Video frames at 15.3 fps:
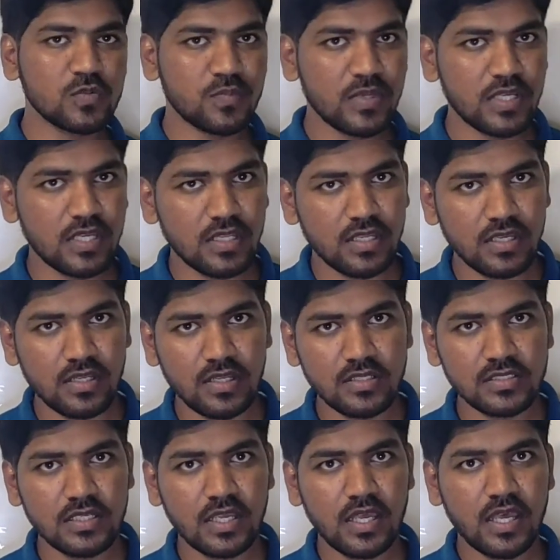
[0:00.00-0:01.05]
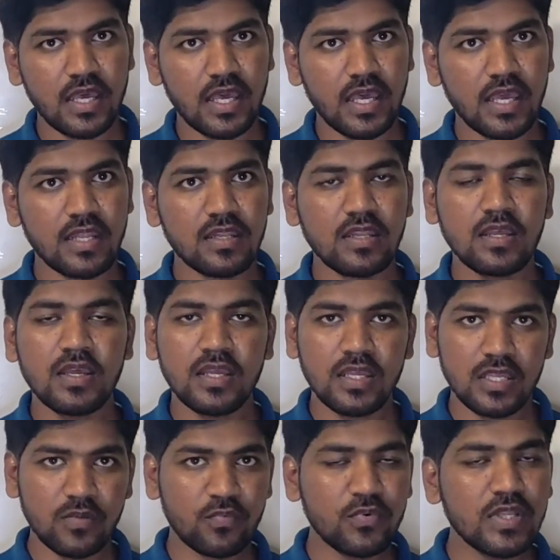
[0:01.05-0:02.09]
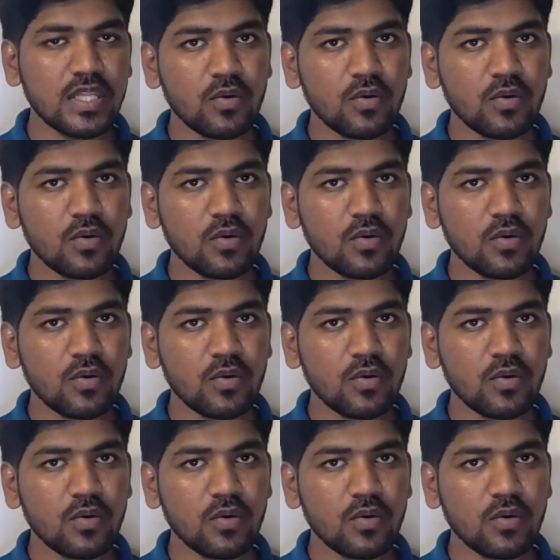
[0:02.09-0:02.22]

speak in English, and if we